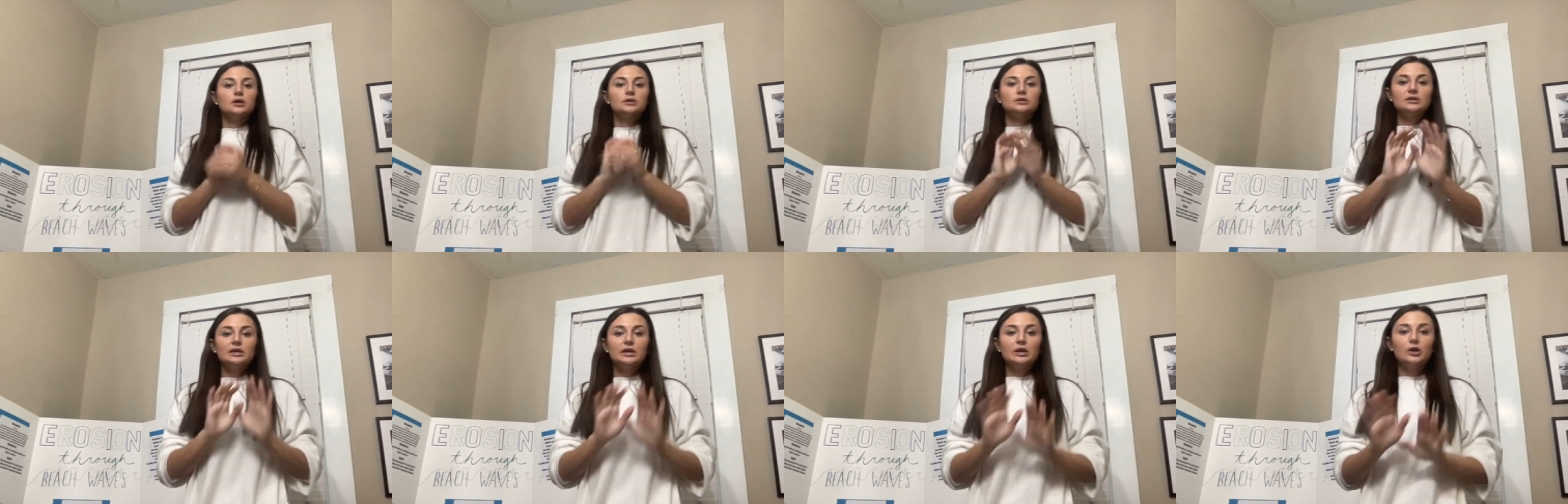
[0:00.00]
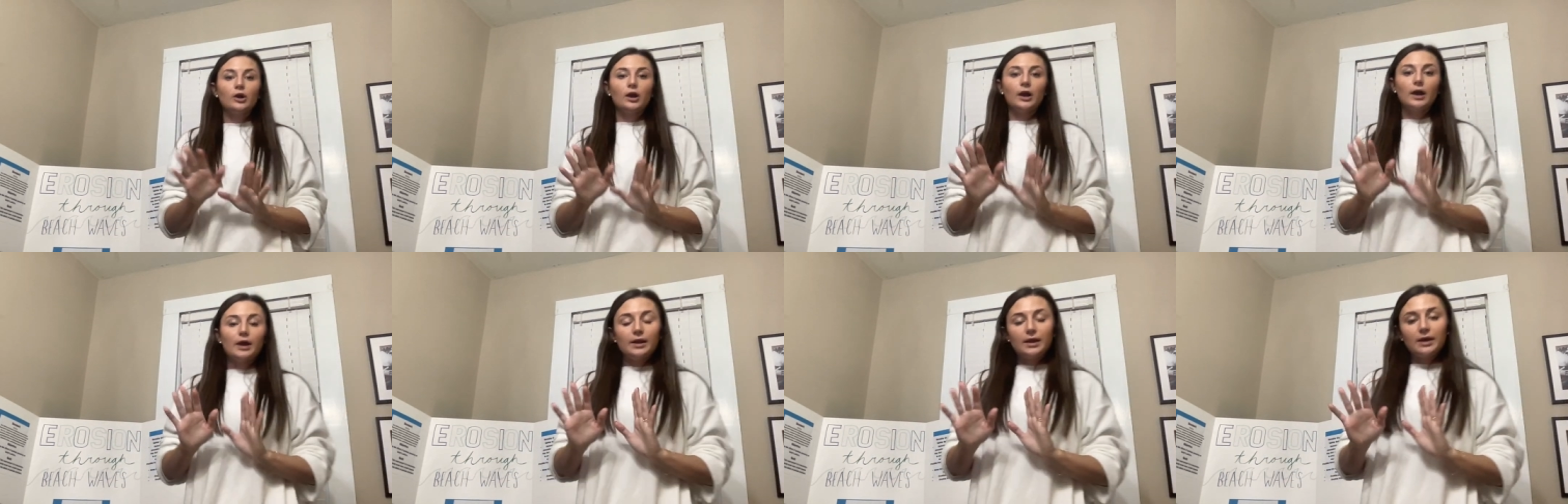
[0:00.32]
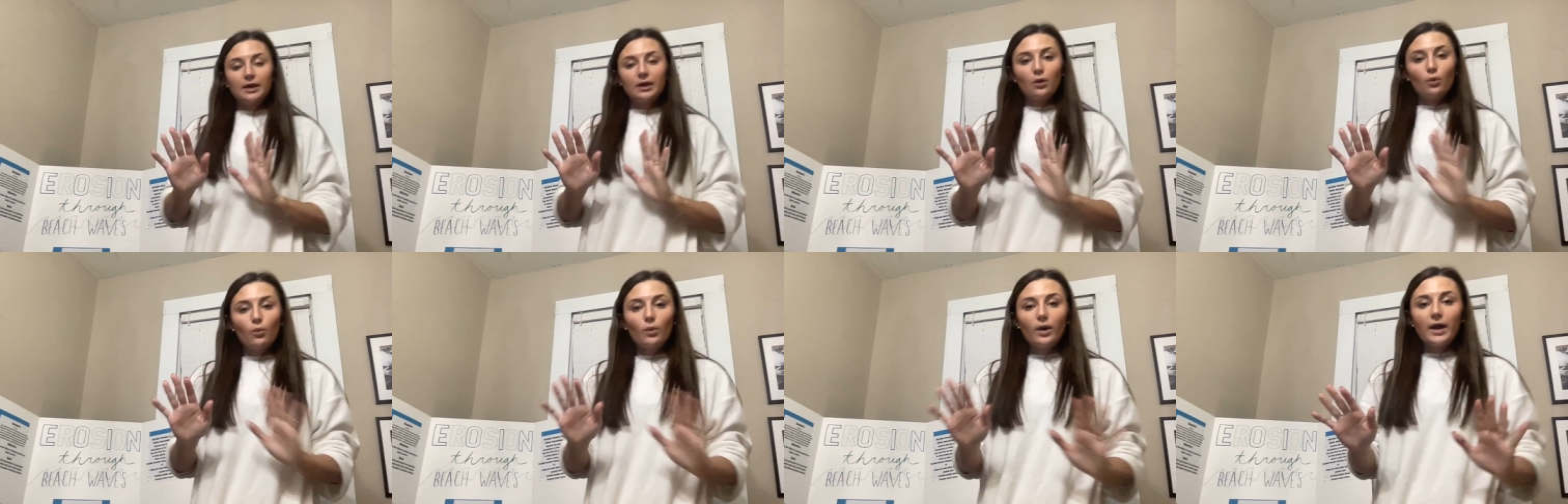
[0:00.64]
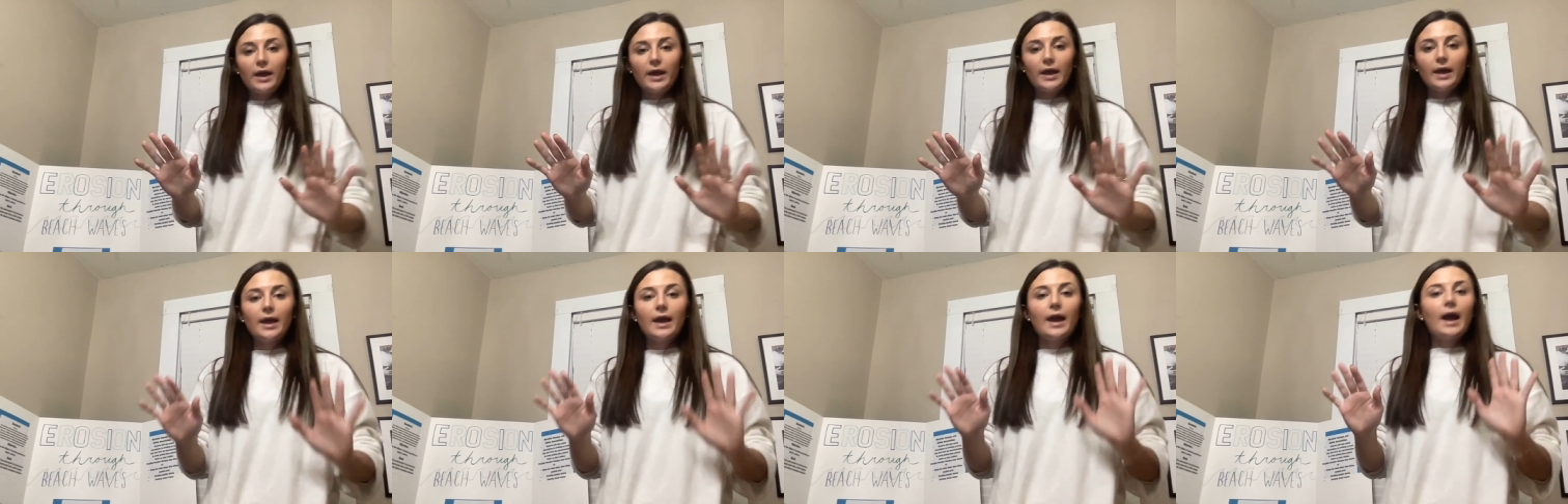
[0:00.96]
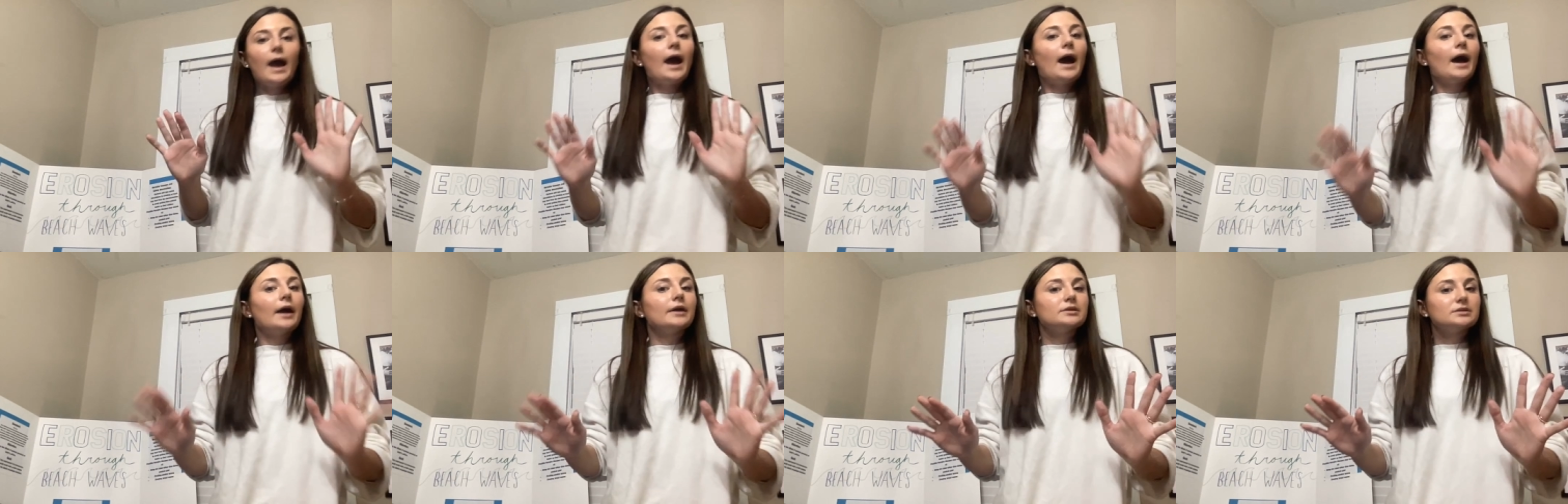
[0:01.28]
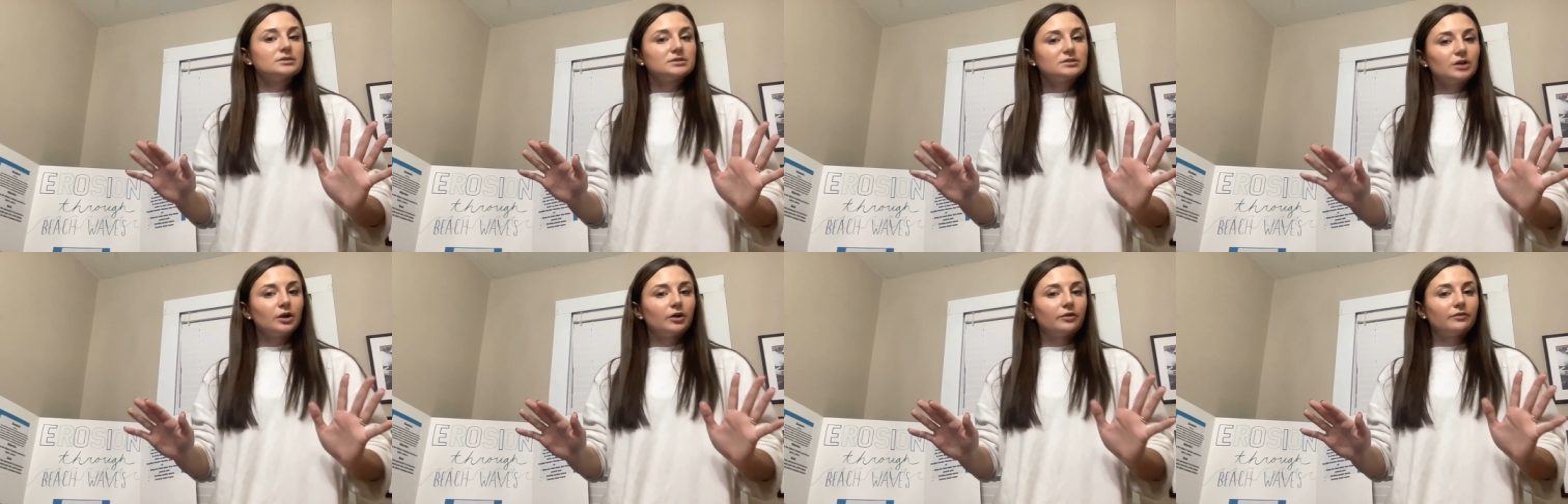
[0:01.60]
degrading away at a
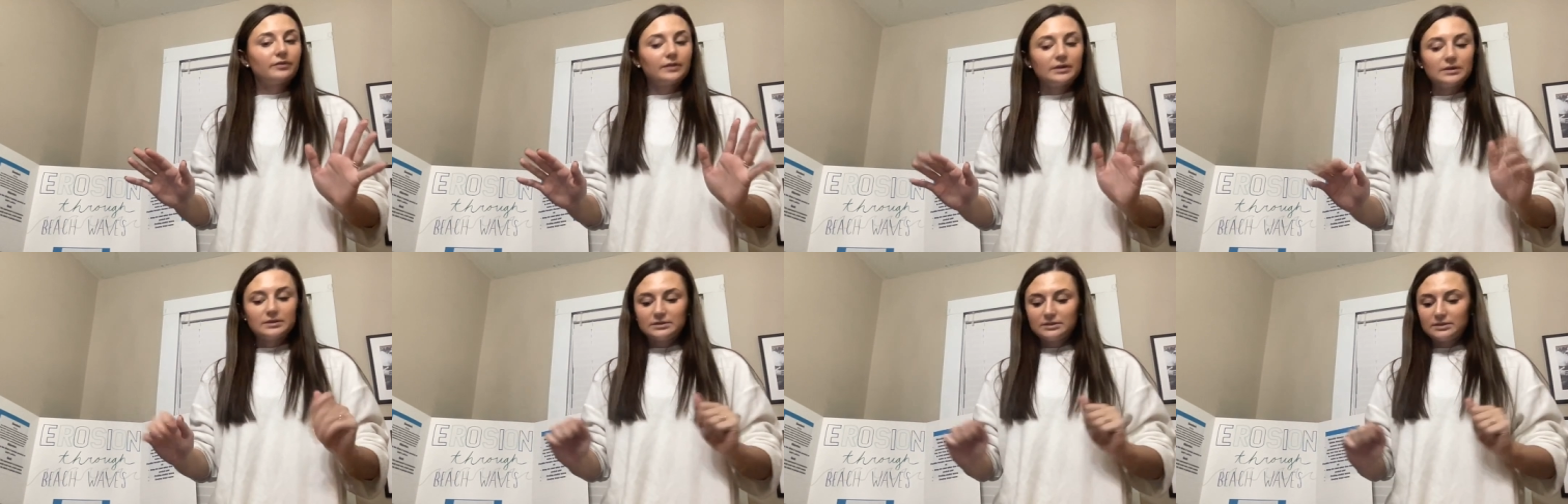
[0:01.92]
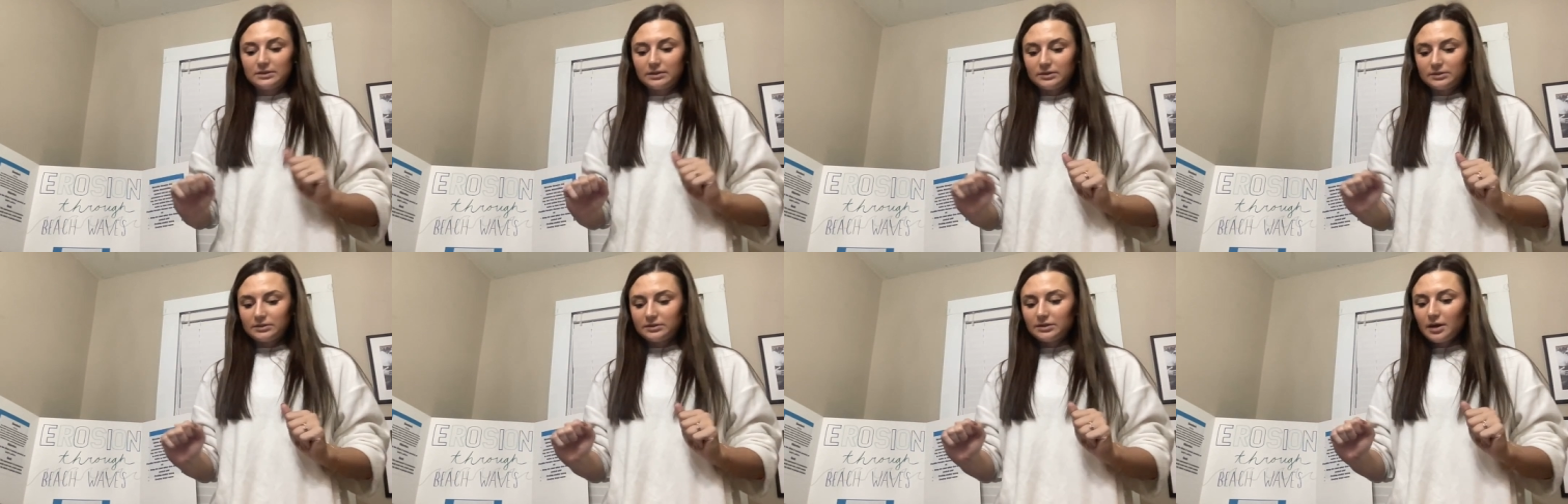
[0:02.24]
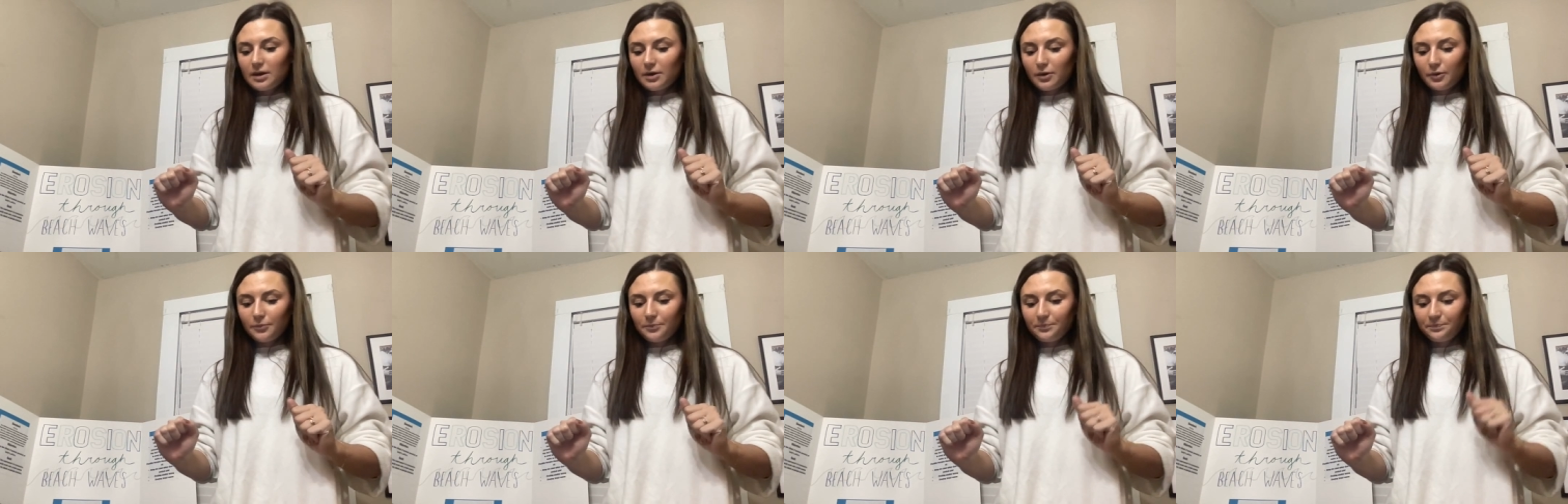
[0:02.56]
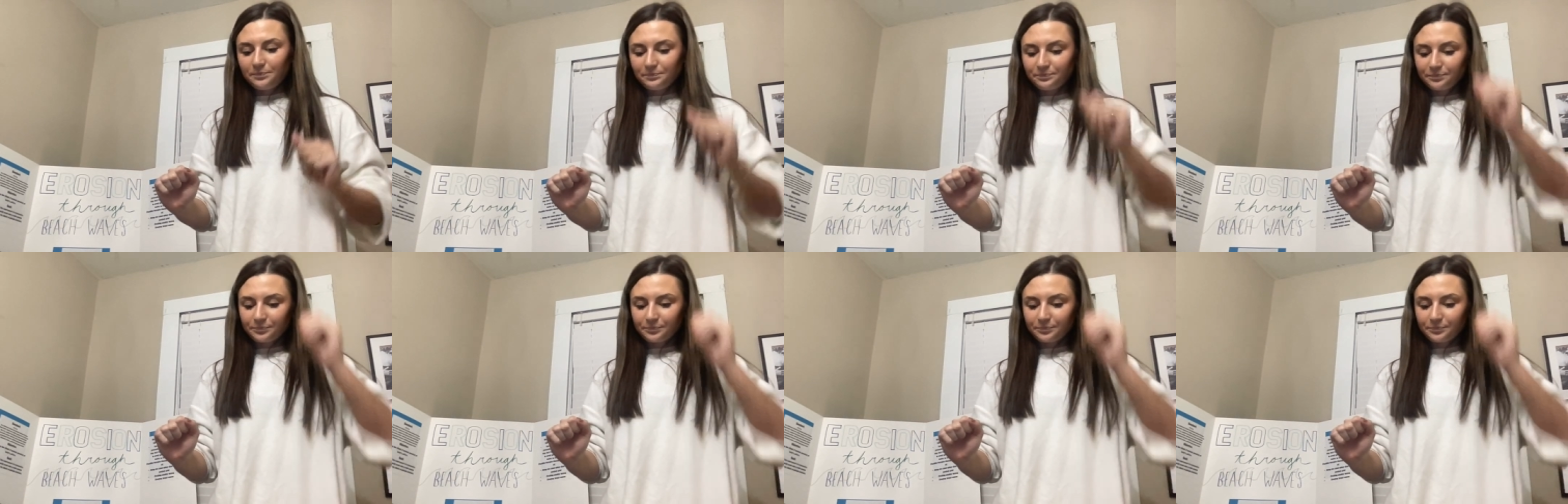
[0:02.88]
surface. So